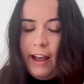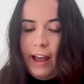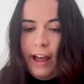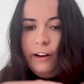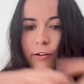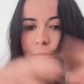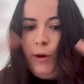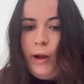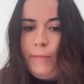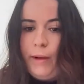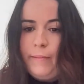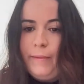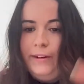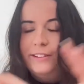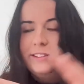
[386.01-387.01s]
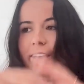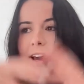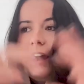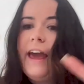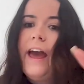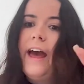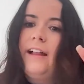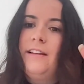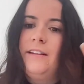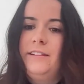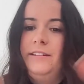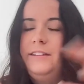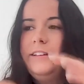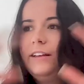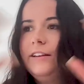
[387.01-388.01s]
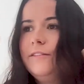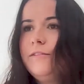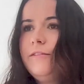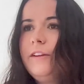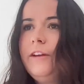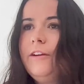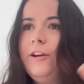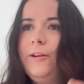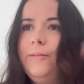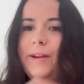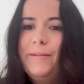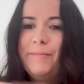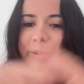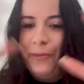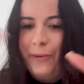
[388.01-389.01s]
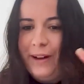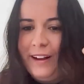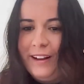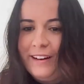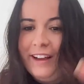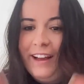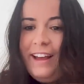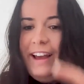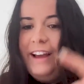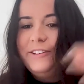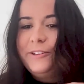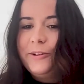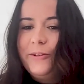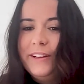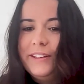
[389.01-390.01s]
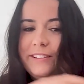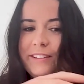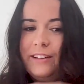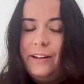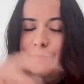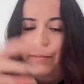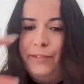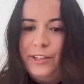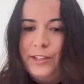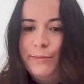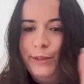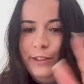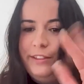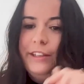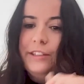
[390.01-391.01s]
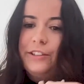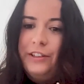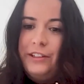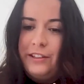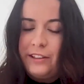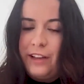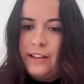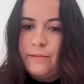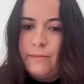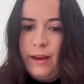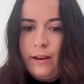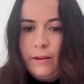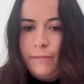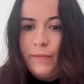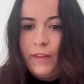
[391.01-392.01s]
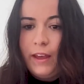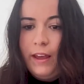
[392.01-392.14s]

And it'll pop up and it'll say, Alan in fitting room number 1 has requested this blue t-shirt in size medium.